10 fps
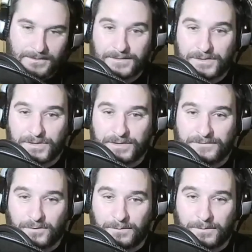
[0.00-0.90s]

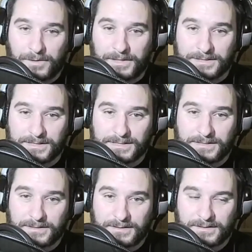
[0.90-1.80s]
34 points.
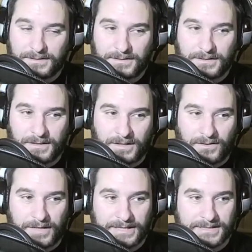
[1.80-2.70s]

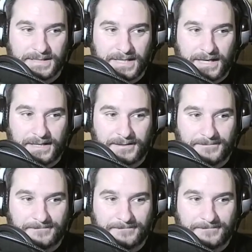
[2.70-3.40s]
That's a